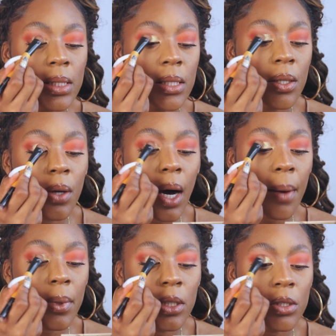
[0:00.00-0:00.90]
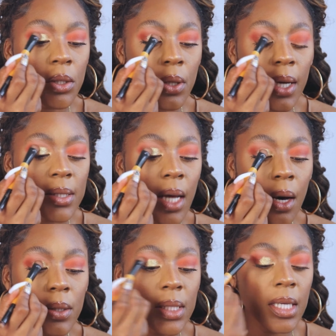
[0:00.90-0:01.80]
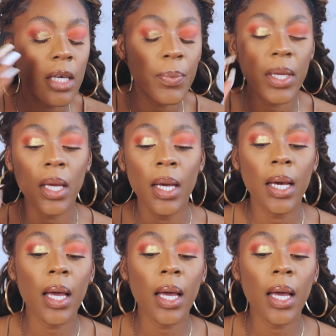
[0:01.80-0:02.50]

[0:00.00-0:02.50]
So I'm gonna show you guys how to keep it